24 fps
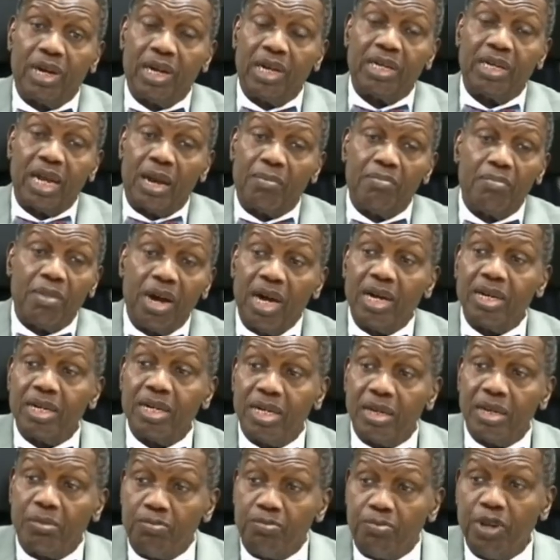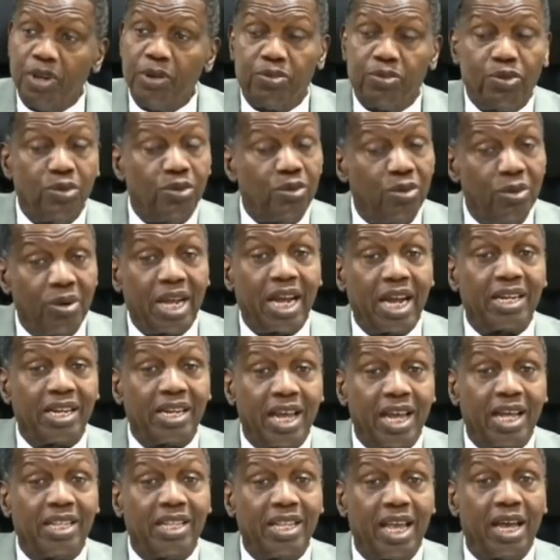and among the people who
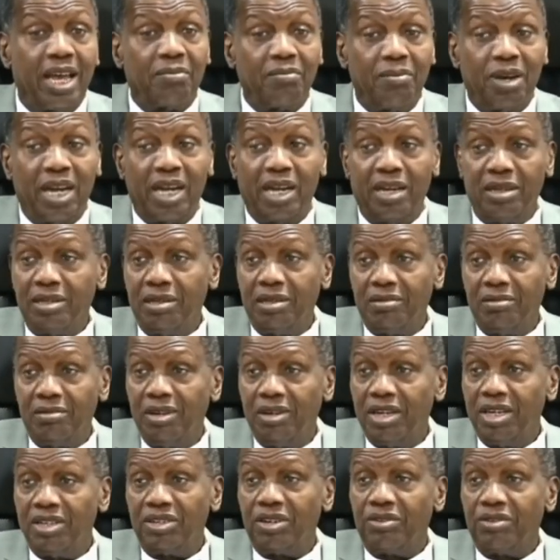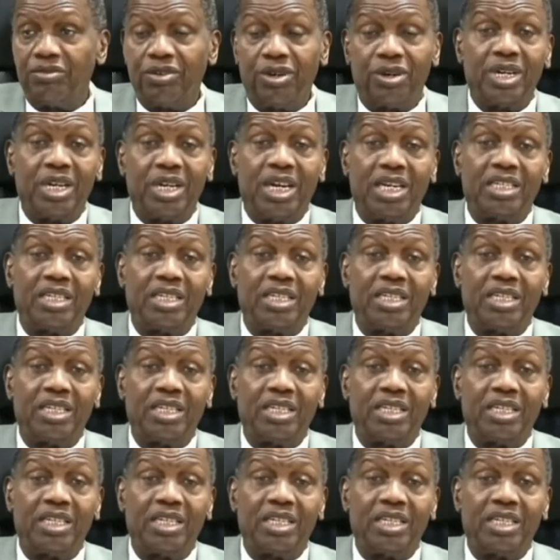gathered there by the grace of God,